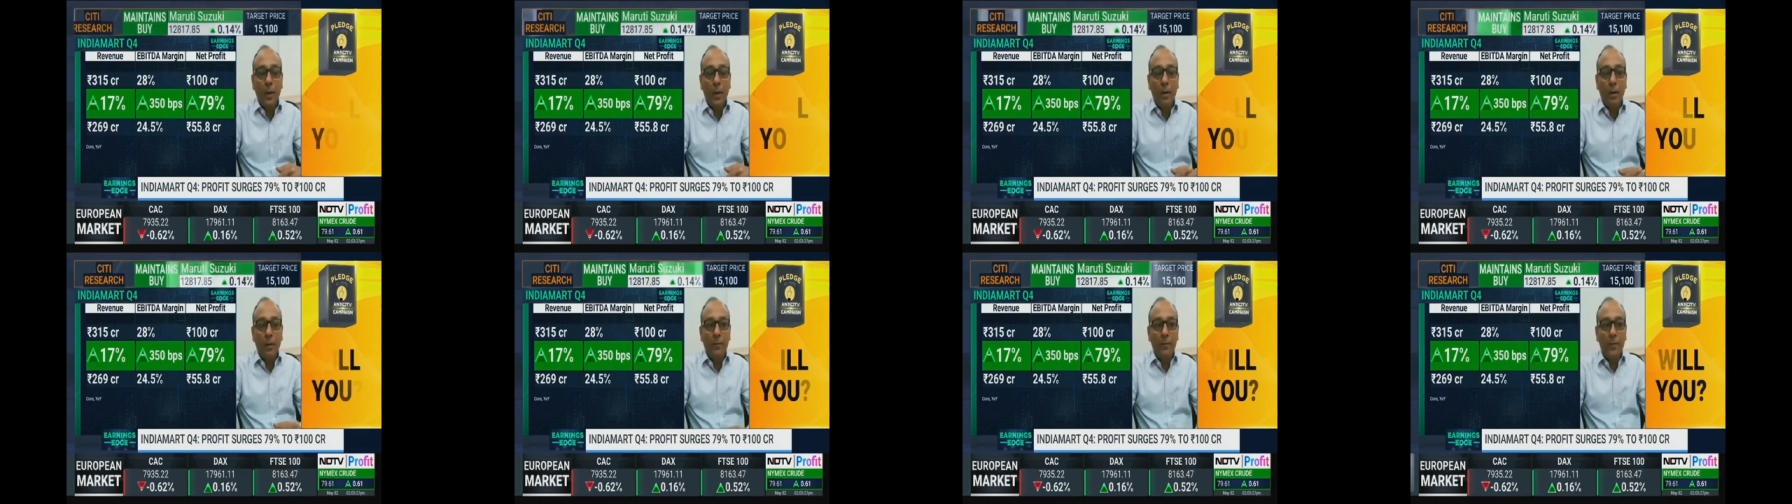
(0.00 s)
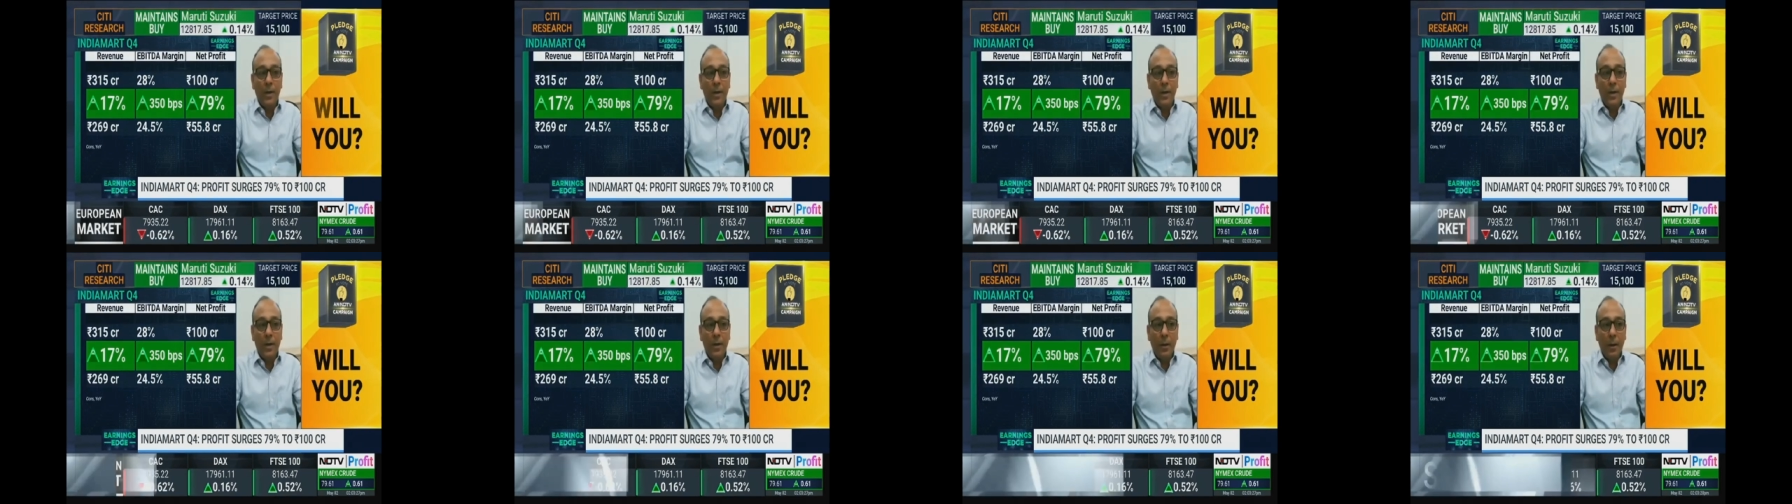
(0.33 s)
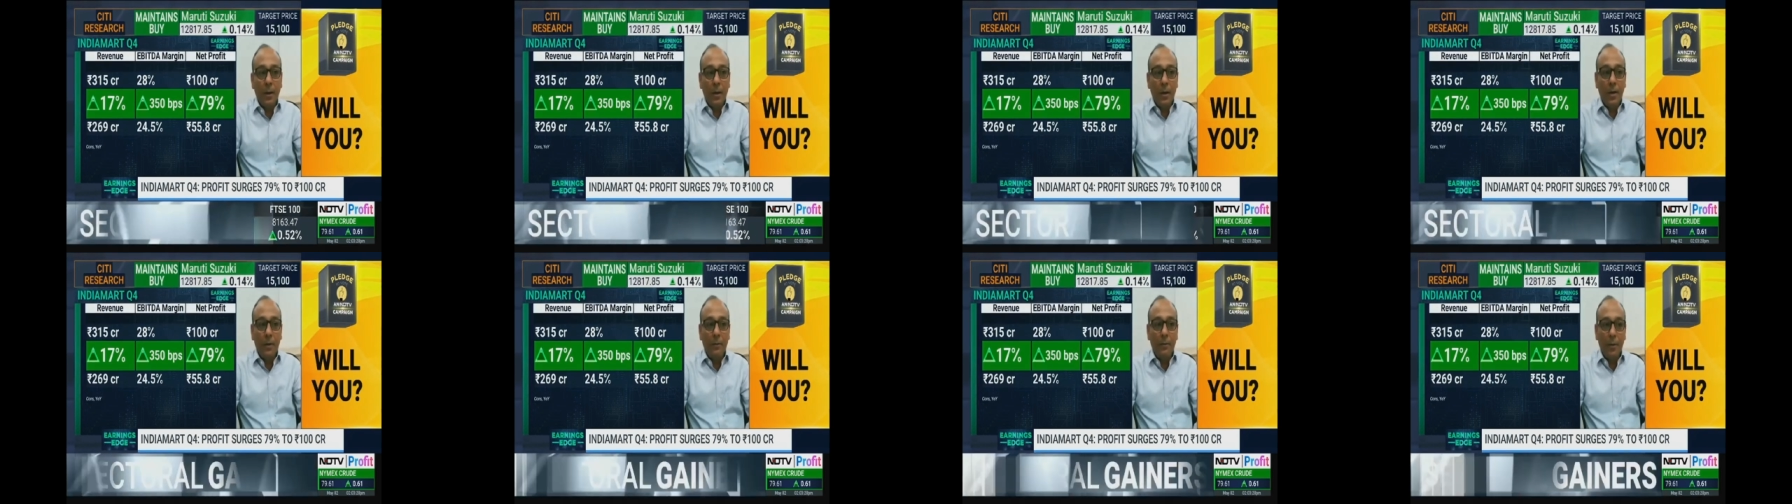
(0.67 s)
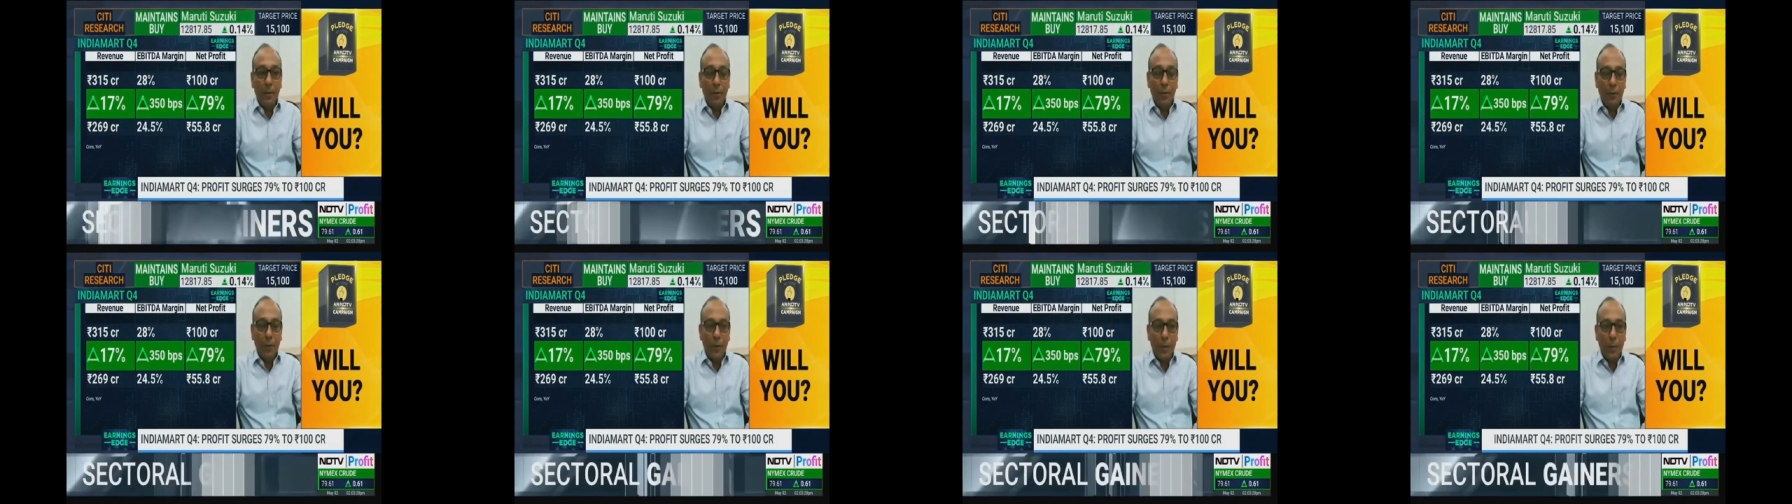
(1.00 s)
lowering of the
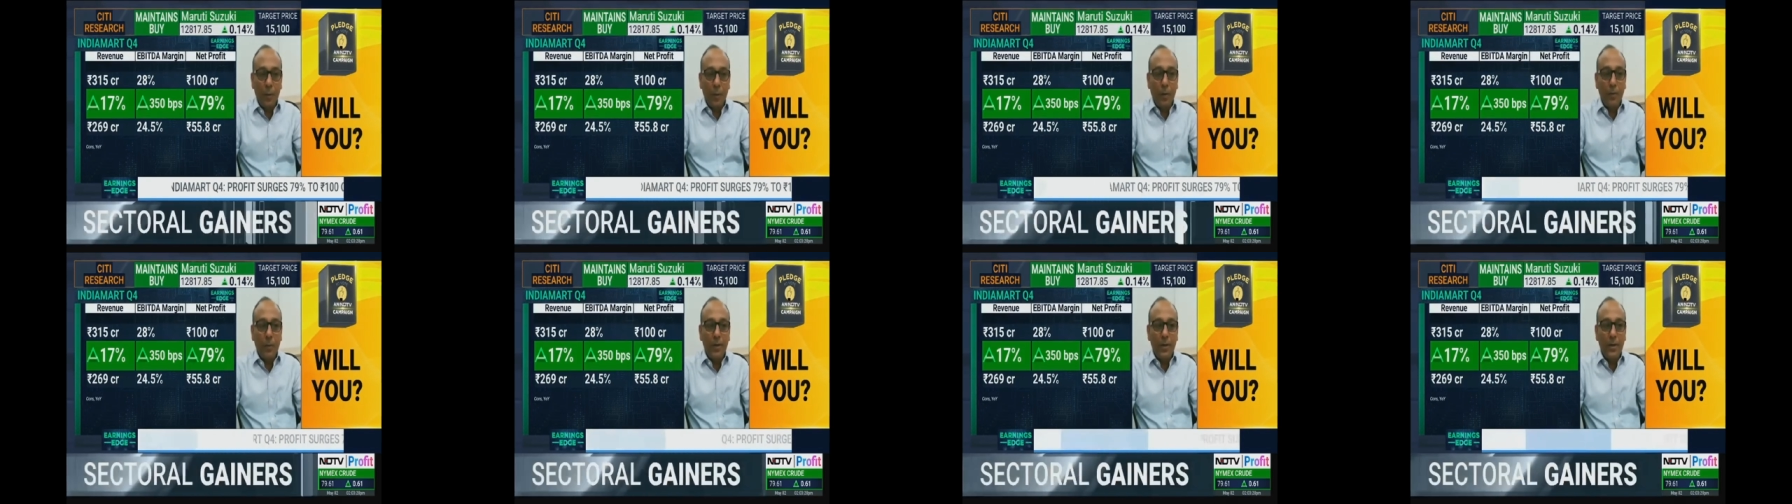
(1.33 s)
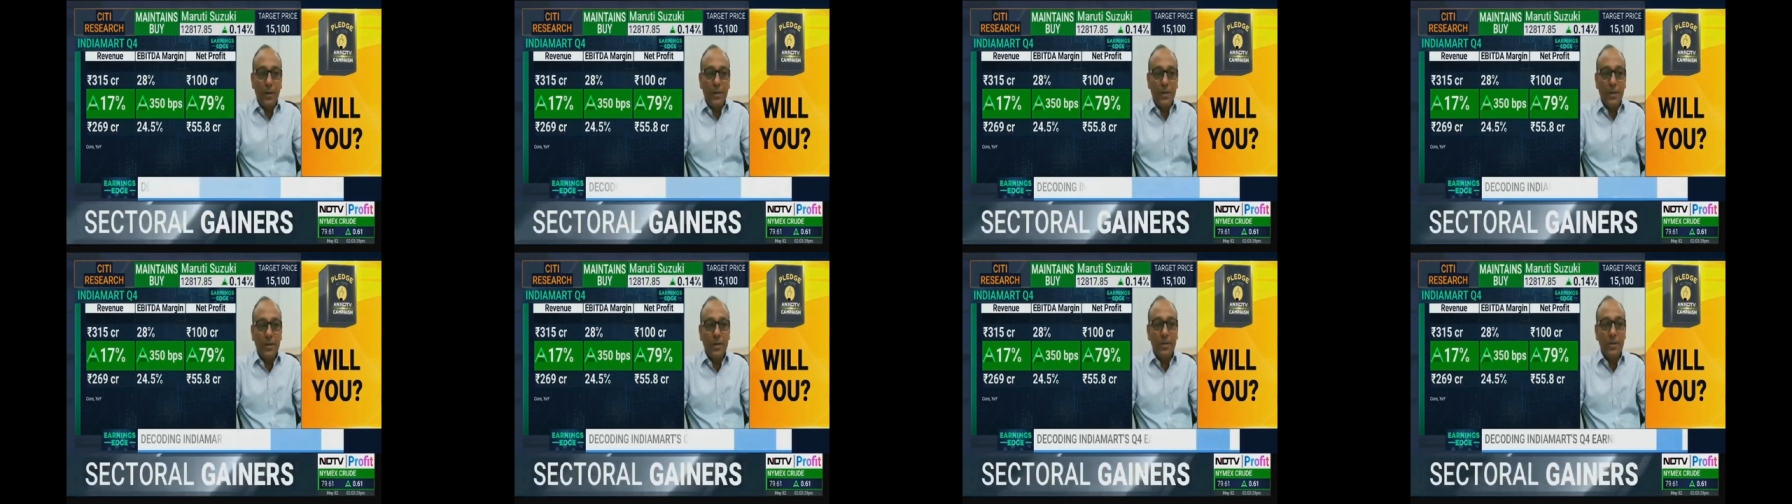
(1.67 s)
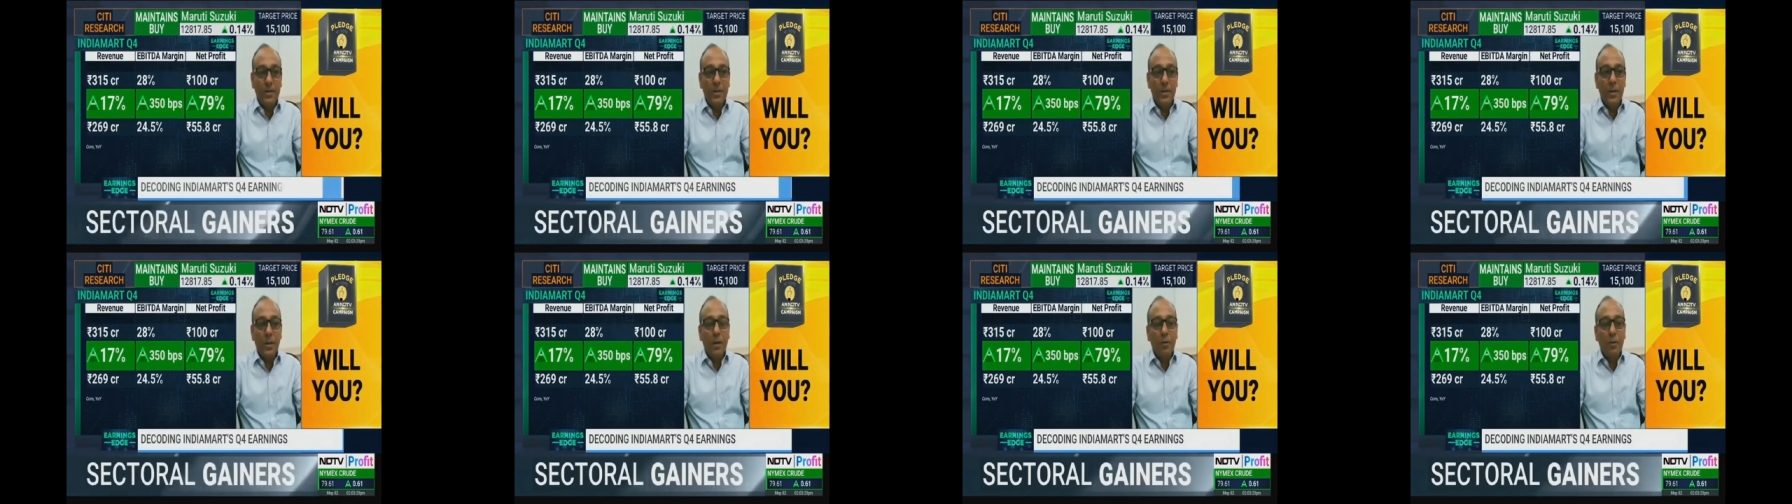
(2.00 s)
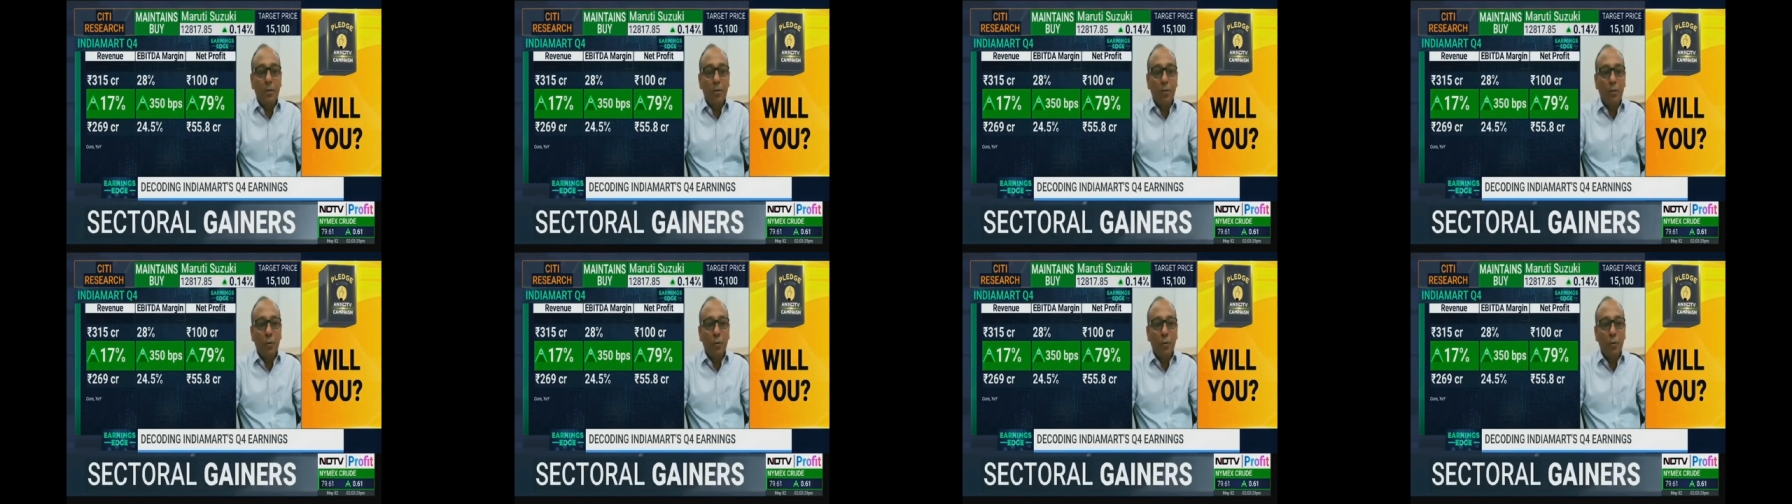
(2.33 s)
revenue from operations